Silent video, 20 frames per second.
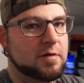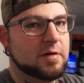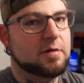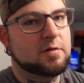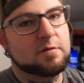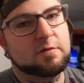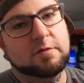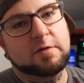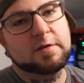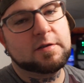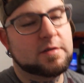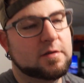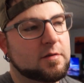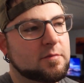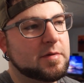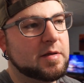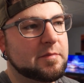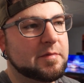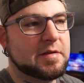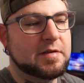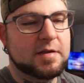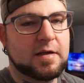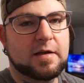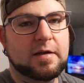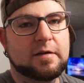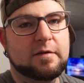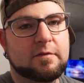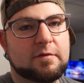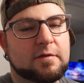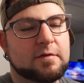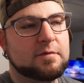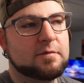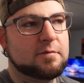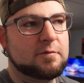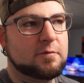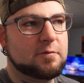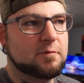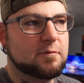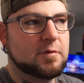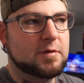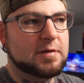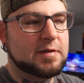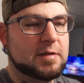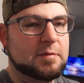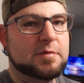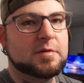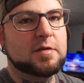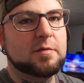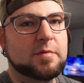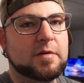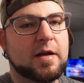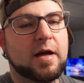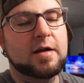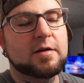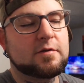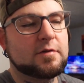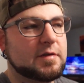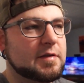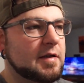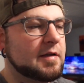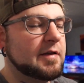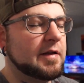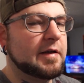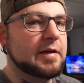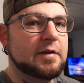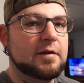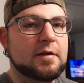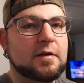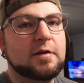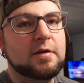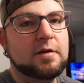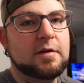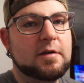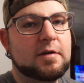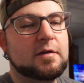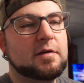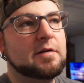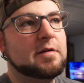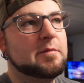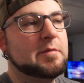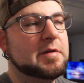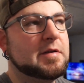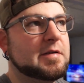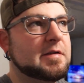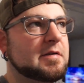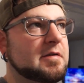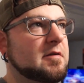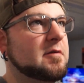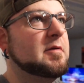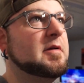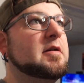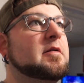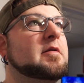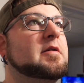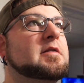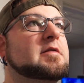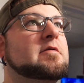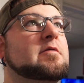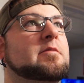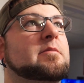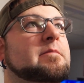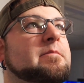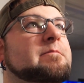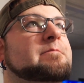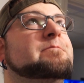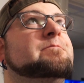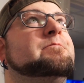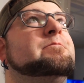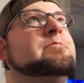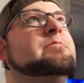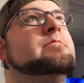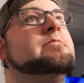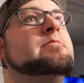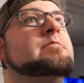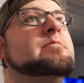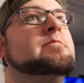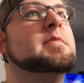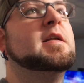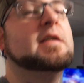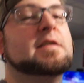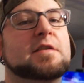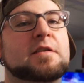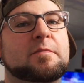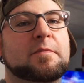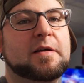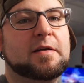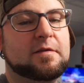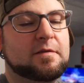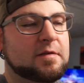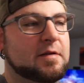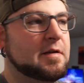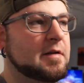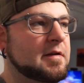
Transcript: right over it so the baby's getting what seems to be natural sunlight because there's no window in this room. That's just me.